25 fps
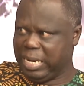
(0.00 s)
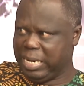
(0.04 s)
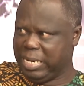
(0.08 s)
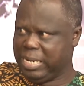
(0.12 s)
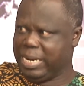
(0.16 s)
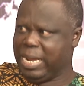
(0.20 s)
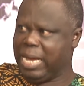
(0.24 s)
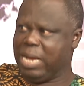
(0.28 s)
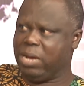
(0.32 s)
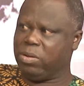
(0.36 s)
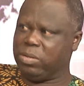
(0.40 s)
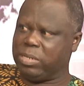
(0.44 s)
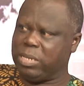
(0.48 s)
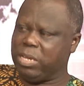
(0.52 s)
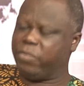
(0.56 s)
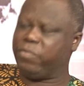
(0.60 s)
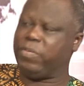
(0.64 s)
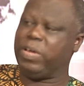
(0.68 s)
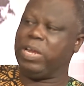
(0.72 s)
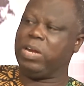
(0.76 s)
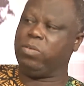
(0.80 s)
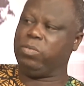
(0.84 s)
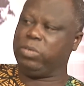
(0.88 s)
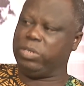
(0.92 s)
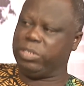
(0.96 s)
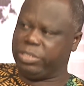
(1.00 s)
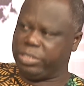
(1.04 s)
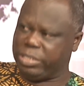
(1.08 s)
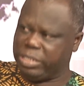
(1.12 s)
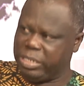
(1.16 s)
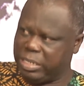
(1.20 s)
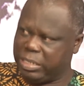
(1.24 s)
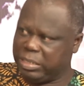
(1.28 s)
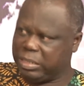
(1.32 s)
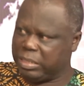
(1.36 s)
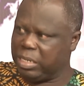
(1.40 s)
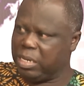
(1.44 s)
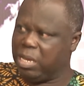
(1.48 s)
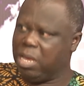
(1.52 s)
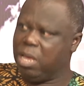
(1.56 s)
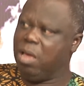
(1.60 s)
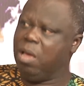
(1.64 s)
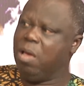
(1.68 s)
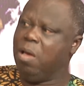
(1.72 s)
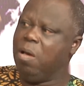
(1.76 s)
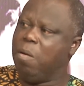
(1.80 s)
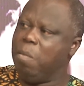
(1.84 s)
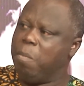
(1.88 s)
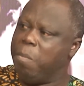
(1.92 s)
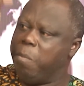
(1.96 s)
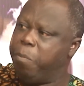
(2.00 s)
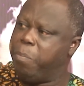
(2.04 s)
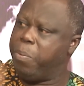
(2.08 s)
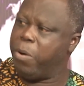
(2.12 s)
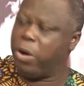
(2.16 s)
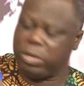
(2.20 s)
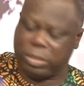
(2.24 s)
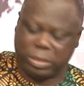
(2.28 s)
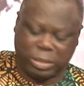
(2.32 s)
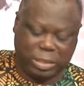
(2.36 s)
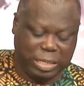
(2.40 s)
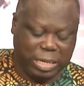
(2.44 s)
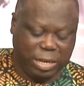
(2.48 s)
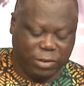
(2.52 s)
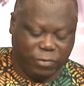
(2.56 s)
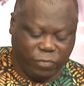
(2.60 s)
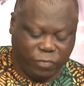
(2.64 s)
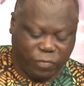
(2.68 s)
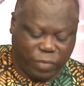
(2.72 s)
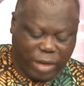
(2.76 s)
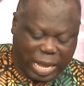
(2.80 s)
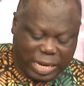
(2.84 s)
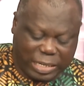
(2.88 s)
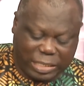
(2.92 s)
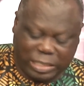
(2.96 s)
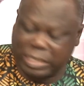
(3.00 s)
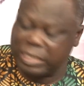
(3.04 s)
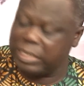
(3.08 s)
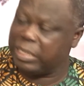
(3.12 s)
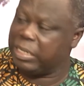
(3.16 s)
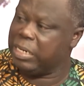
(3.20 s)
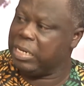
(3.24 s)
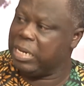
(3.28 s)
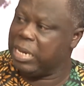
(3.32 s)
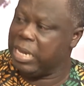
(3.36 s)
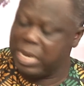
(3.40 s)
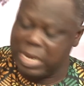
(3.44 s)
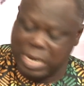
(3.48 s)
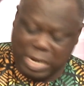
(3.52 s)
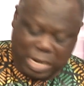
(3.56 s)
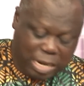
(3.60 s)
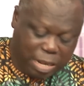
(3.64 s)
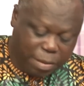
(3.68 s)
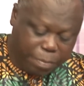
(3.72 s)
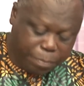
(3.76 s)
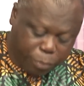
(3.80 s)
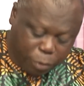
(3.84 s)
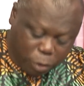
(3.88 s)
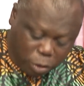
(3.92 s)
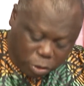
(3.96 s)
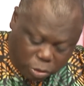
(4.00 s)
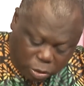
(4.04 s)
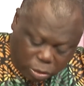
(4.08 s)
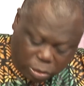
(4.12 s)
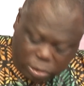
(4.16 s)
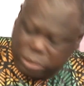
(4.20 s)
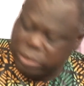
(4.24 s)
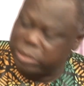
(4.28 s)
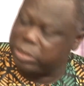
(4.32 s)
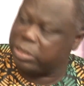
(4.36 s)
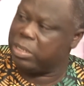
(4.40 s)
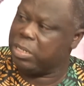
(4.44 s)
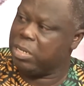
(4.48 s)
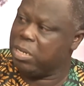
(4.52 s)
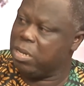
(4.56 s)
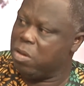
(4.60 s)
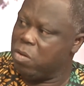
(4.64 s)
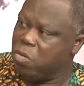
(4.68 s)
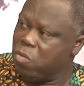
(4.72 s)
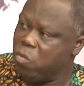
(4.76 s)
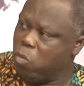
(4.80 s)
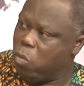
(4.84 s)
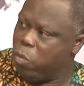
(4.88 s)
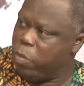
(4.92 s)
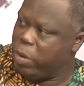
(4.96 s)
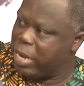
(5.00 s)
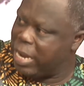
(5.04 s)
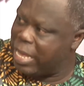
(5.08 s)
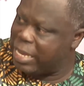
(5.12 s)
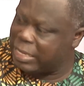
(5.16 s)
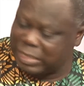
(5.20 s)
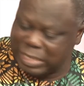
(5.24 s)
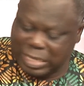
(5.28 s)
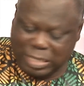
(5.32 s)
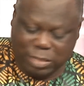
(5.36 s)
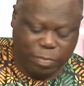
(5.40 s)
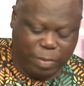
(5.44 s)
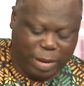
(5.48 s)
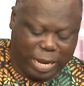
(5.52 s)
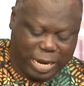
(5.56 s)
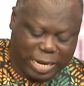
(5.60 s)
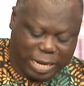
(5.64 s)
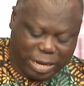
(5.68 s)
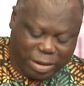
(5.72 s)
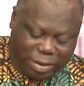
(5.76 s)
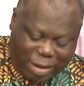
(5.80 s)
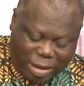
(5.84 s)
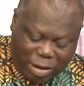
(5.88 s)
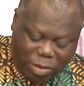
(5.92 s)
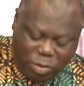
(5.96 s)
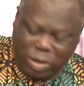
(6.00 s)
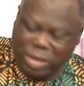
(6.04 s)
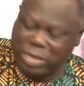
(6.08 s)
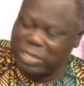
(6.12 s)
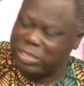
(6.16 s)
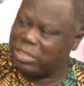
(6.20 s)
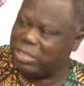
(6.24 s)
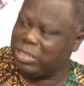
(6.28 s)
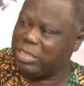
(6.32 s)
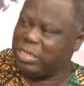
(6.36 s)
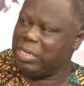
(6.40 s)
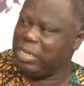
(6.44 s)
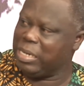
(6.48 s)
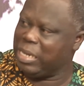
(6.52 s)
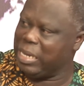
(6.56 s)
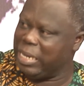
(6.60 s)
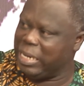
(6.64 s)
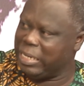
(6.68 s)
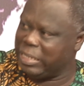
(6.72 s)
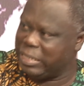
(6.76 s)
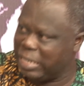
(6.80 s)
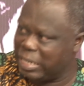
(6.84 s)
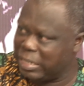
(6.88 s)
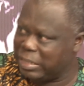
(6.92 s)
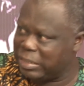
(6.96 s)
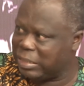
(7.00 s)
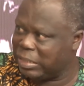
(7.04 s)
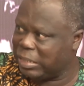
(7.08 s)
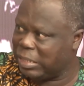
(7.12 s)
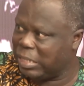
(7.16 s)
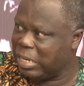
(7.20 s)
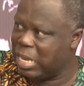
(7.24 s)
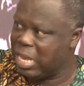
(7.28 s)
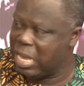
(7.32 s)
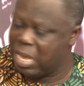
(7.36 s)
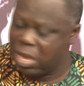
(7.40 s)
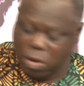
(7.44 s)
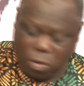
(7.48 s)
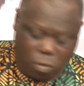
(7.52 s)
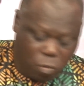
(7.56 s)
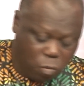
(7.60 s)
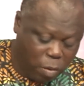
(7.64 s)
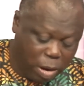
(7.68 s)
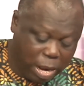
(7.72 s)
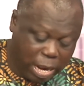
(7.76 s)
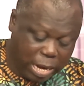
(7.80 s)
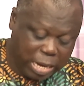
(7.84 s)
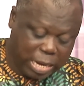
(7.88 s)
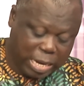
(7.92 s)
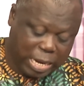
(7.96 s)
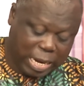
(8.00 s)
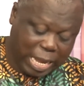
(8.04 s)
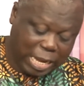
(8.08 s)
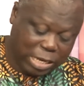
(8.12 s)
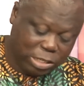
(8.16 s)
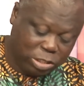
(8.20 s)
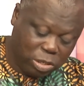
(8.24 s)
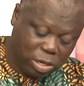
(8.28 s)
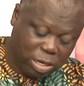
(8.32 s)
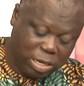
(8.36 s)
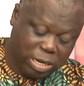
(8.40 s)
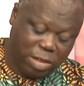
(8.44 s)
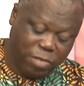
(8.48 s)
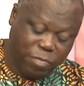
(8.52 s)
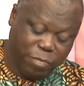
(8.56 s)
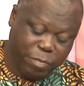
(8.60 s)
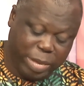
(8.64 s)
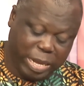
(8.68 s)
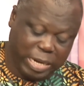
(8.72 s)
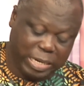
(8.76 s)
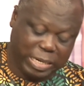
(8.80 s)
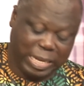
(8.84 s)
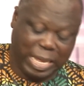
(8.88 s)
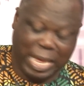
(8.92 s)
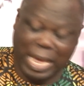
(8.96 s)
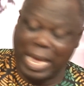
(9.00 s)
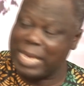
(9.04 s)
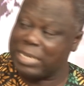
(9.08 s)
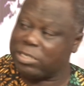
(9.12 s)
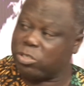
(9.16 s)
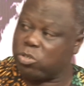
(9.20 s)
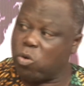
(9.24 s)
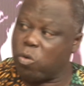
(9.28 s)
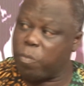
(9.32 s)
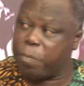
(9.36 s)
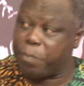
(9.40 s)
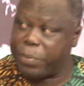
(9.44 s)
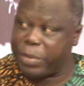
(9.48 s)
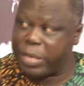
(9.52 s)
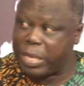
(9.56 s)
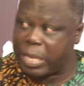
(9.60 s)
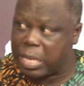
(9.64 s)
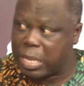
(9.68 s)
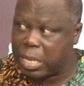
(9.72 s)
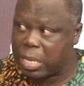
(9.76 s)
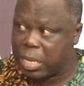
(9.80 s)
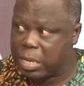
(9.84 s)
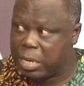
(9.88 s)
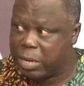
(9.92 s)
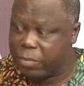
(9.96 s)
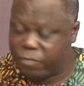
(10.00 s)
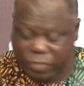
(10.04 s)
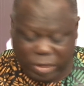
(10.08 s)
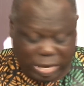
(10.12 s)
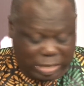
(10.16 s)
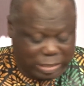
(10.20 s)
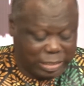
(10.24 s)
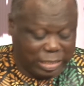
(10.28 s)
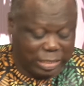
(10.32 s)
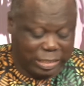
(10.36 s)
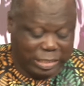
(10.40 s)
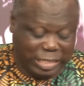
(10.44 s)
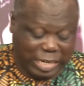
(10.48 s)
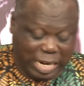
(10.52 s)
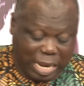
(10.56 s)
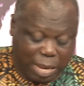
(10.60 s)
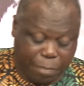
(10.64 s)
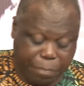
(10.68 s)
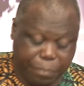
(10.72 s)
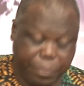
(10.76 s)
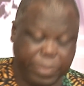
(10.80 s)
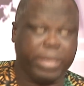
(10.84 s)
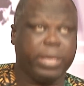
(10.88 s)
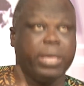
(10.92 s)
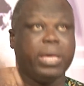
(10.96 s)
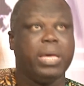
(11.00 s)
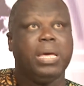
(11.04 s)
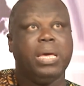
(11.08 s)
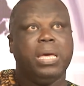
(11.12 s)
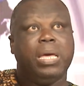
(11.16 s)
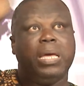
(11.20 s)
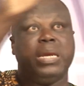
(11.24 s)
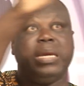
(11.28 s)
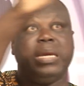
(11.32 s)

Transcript: That will take with CAC. But the factory, the products will be licensed by the regulatory agency. When they are sure they've met the SOP, first the GMP, the